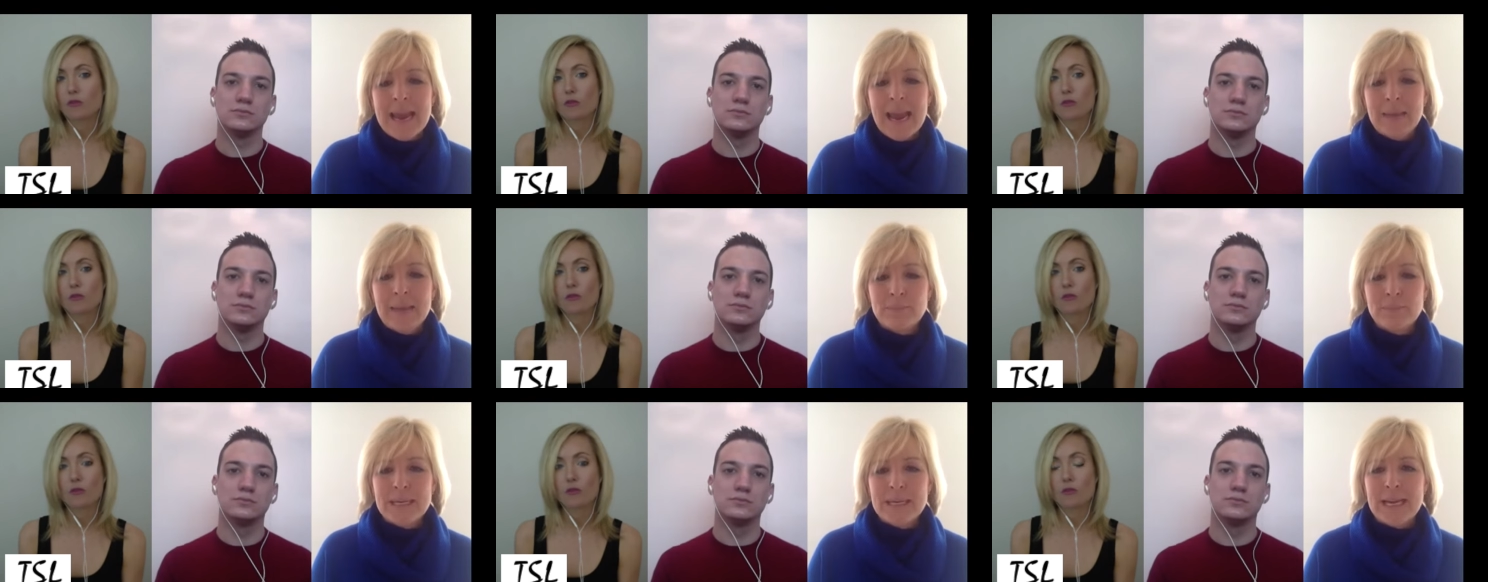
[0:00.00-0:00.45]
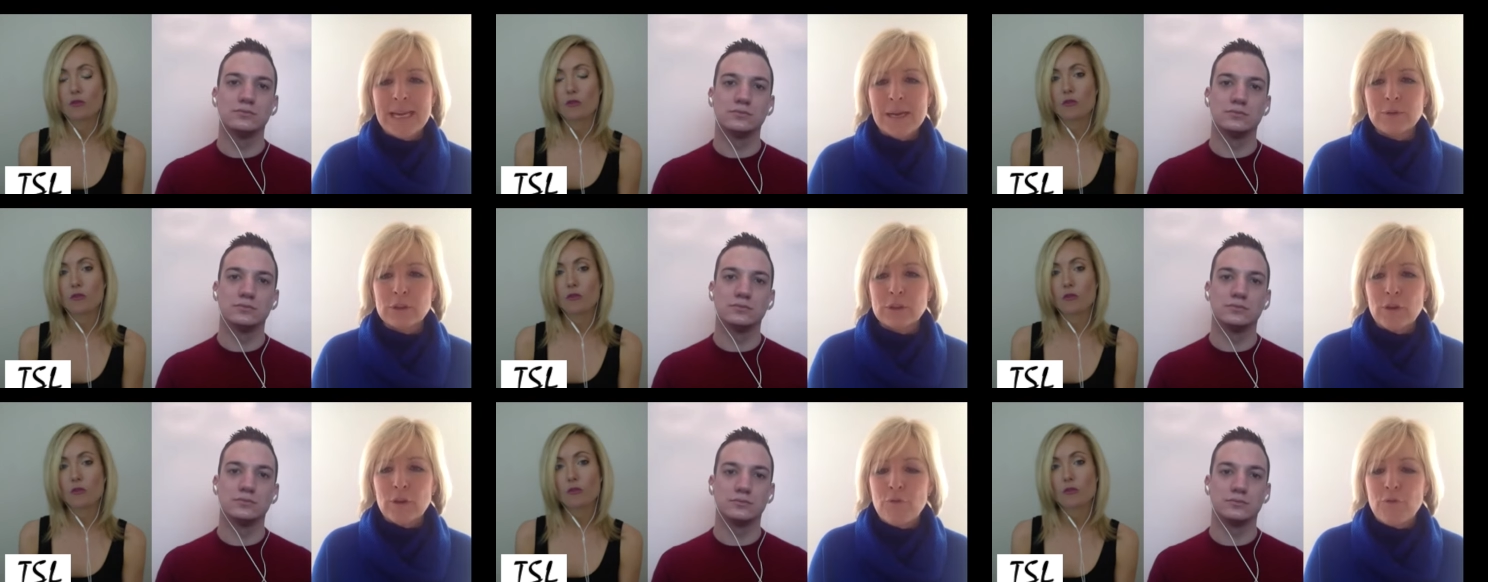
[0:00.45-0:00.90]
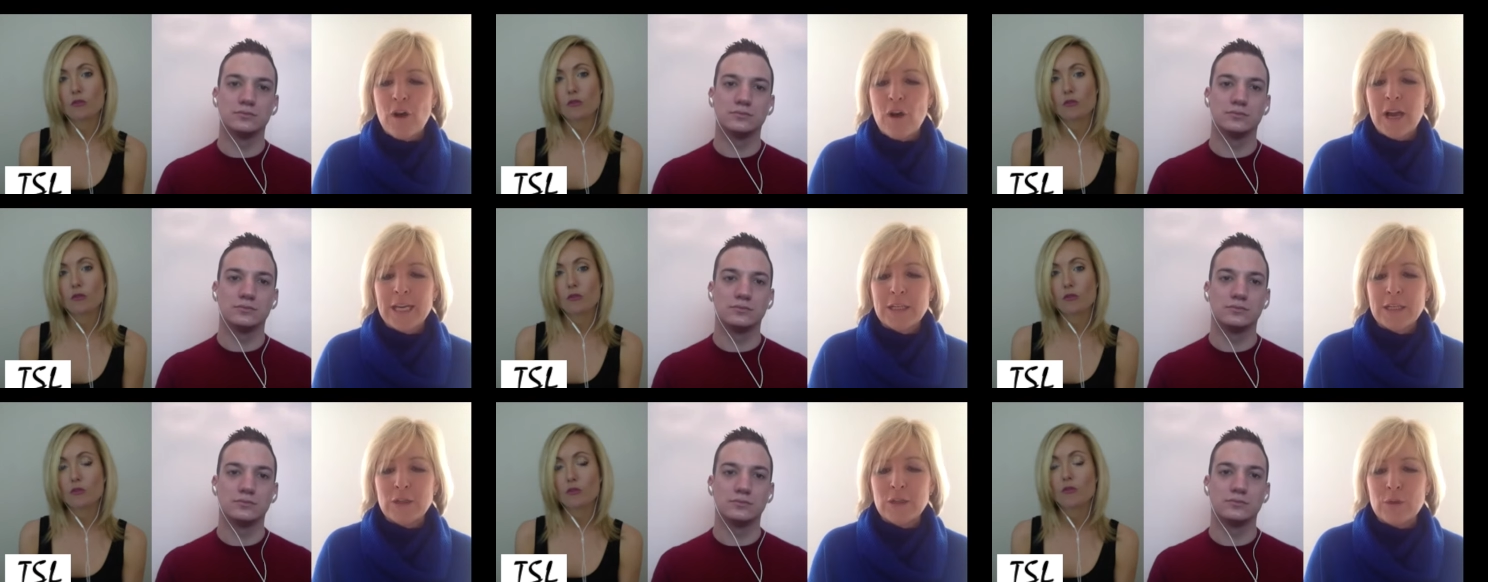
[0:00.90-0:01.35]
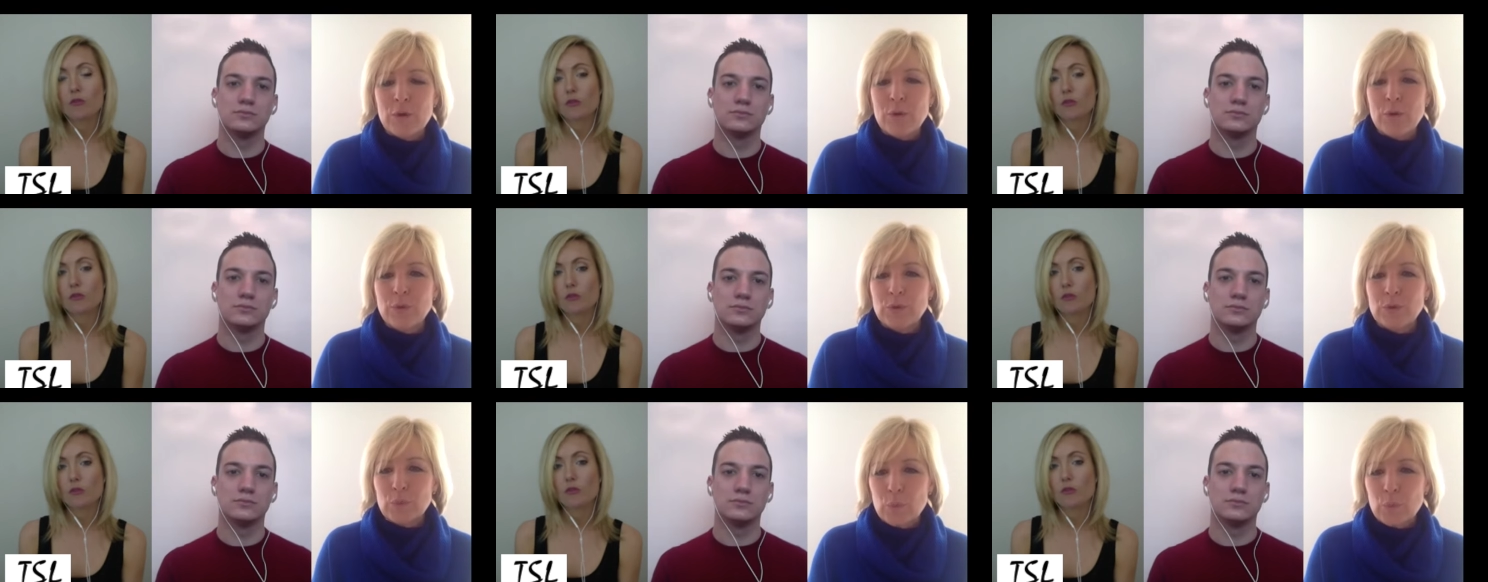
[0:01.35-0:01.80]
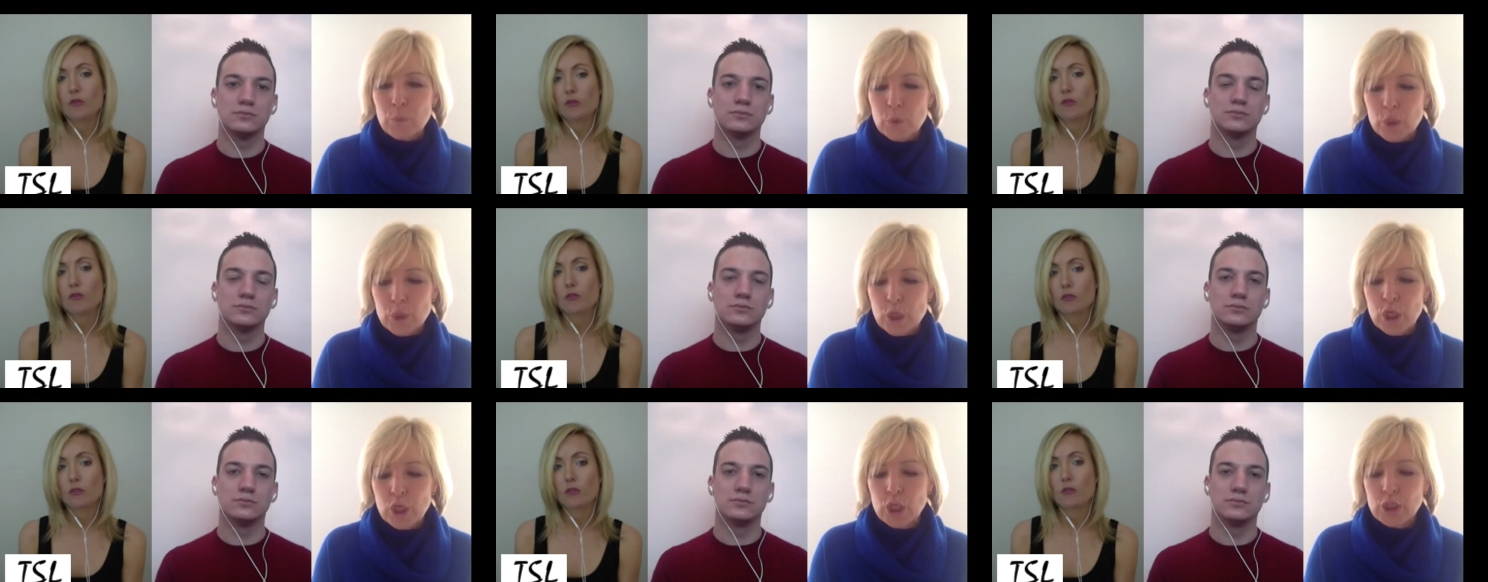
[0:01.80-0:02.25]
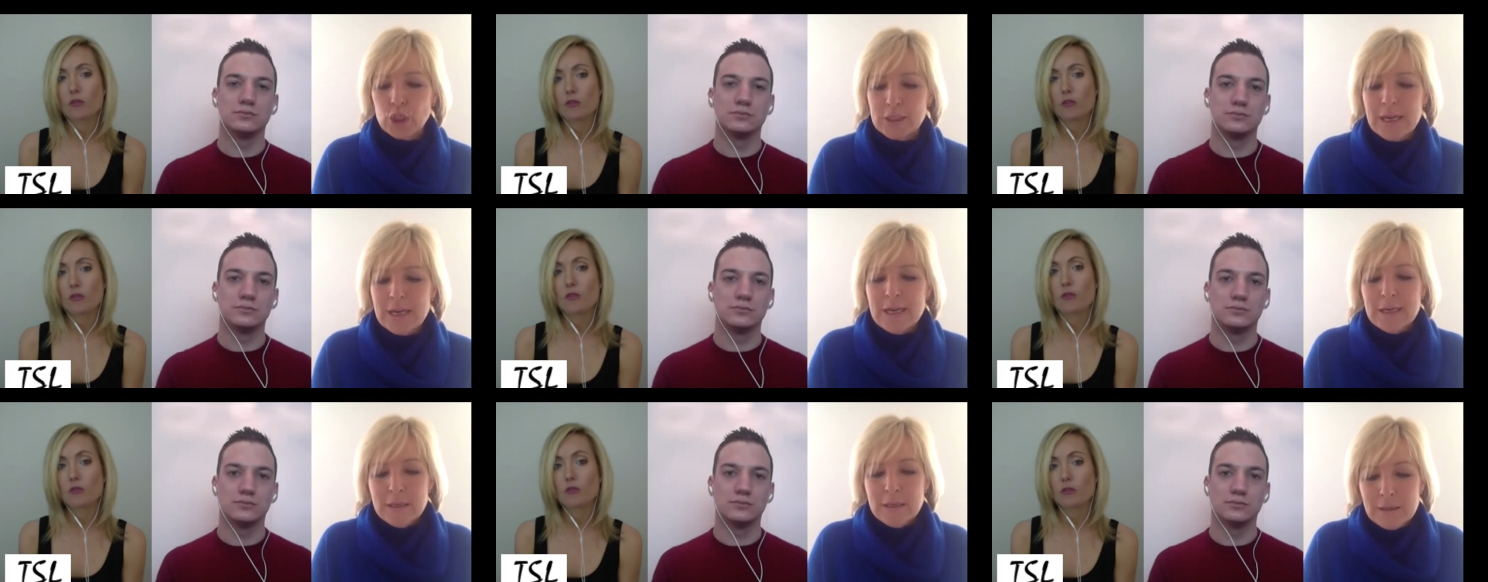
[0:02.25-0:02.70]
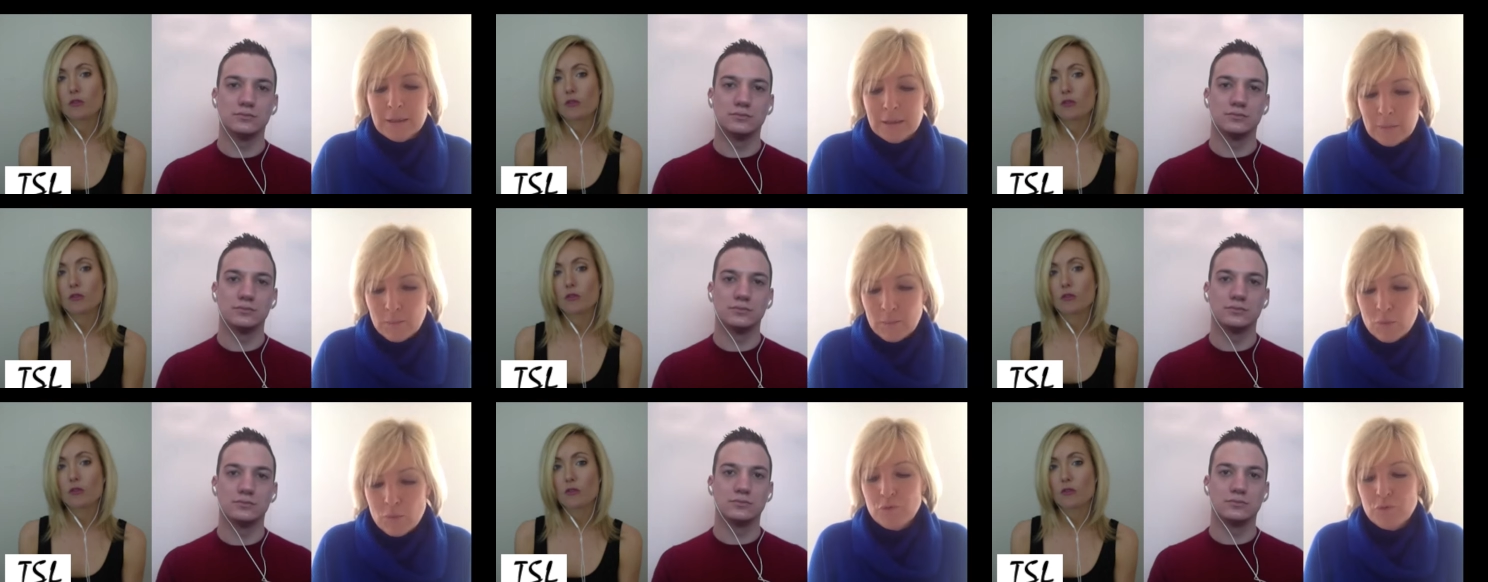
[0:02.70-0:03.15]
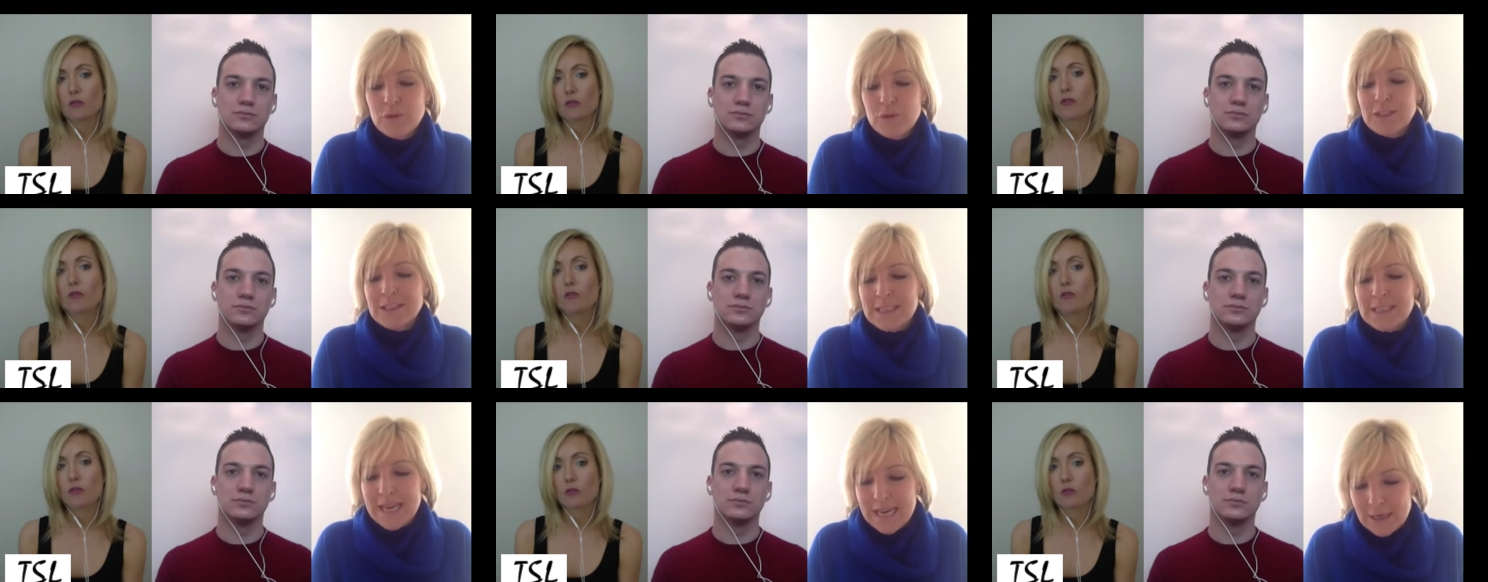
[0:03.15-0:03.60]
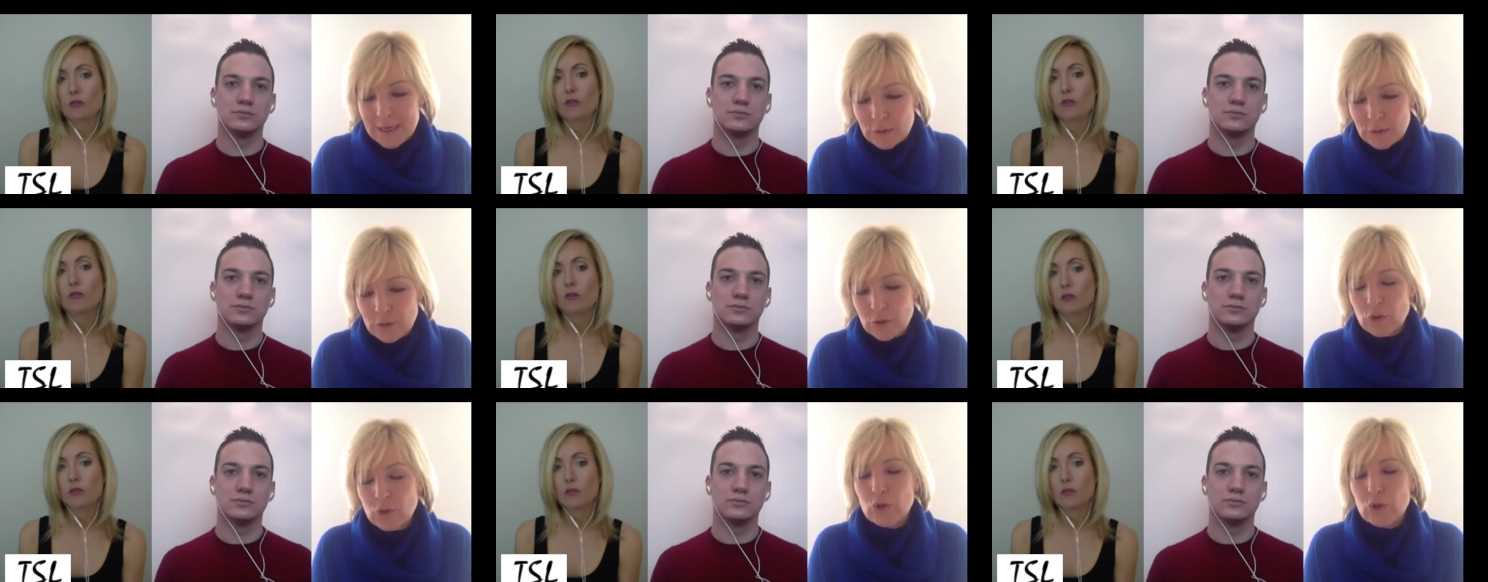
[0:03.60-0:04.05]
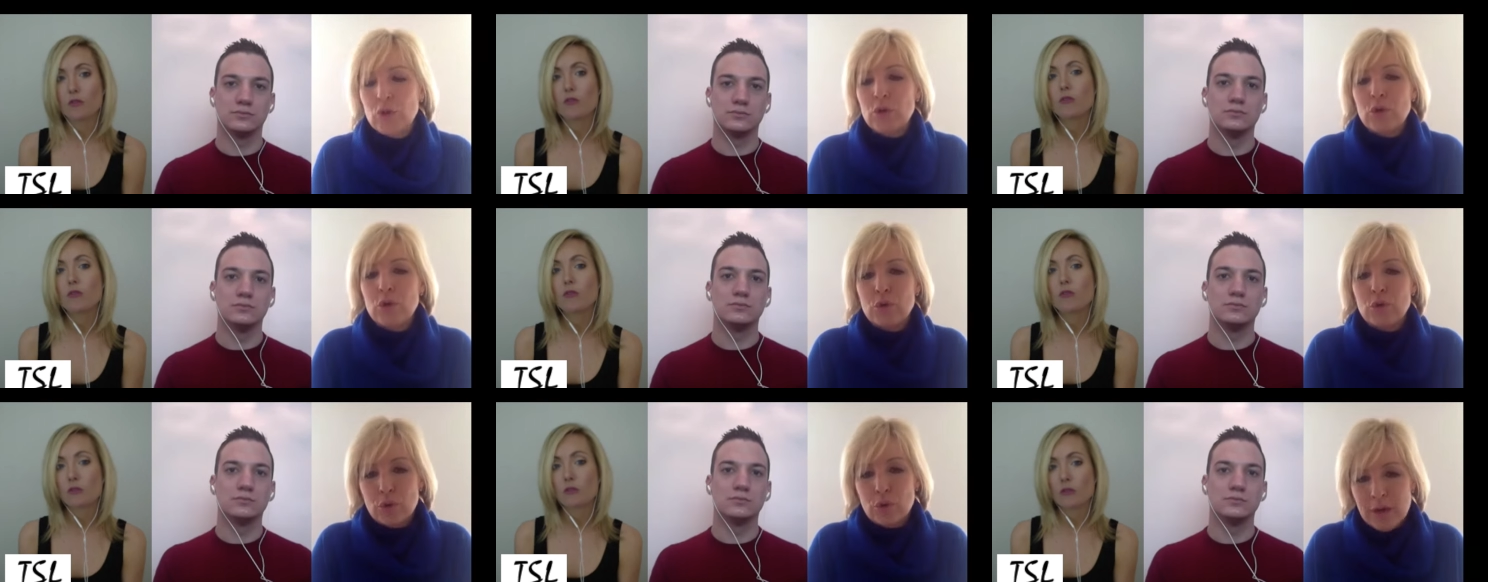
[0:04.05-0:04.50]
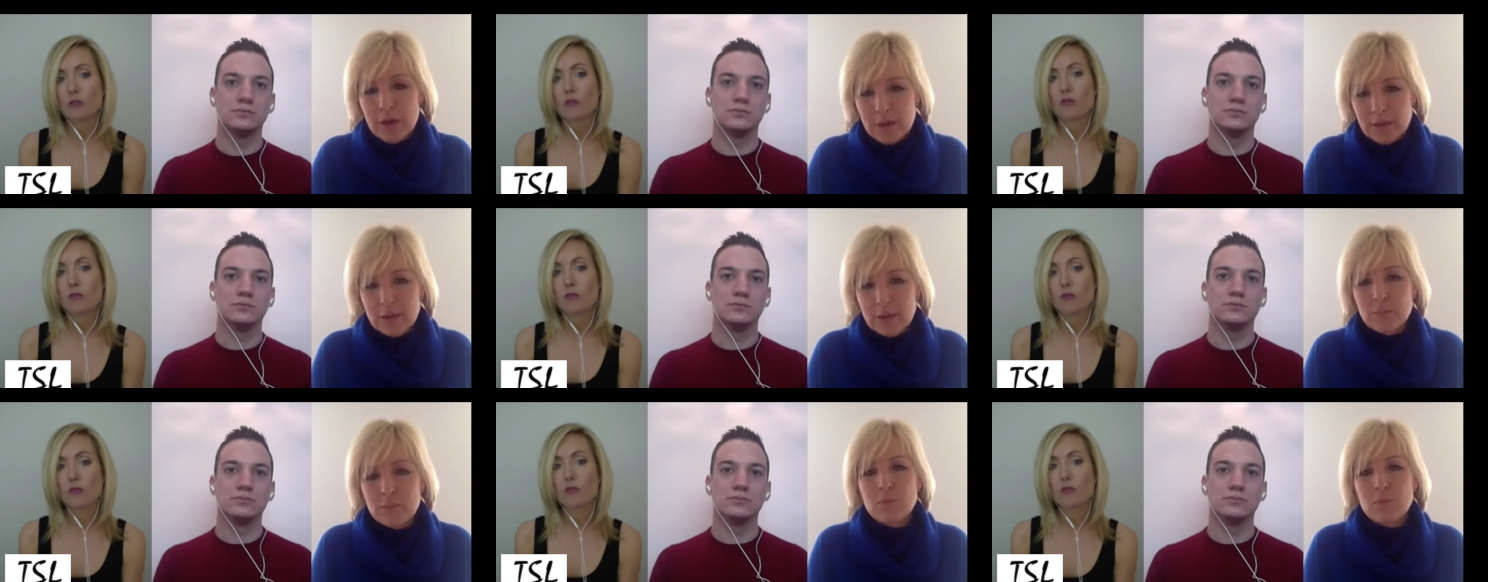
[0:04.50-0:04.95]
Speaker 1: and being able to find those words to move the skaters to, to